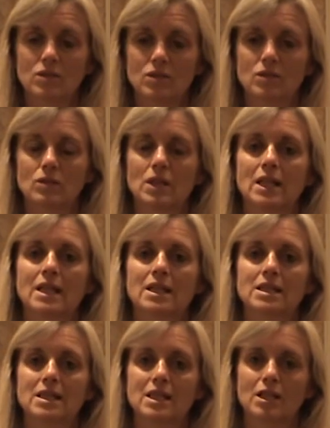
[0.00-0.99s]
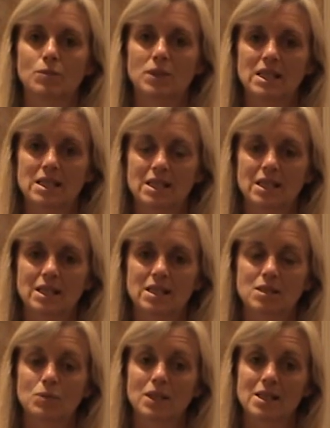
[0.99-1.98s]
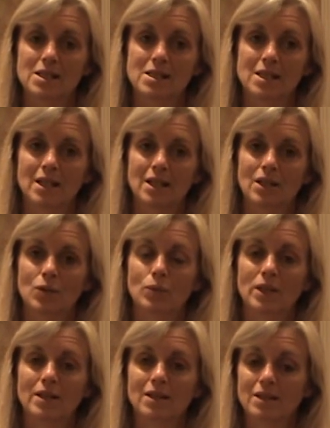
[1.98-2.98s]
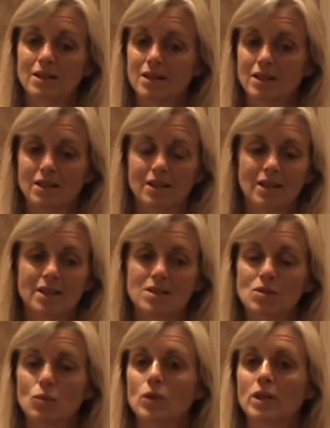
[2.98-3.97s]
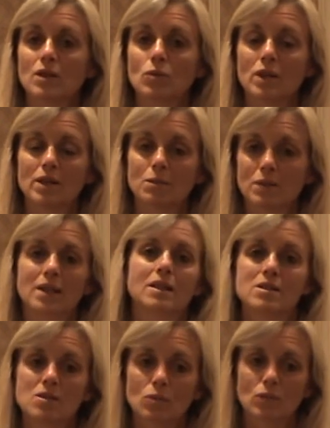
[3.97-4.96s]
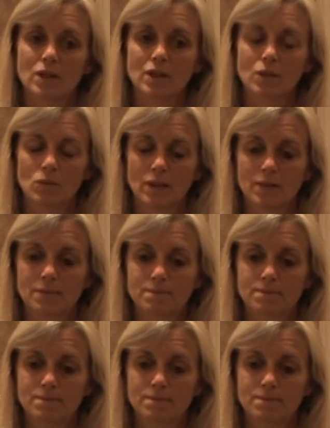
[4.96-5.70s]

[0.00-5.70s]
do to help these kids, because when the gut isn't working well, the mind isn't working well.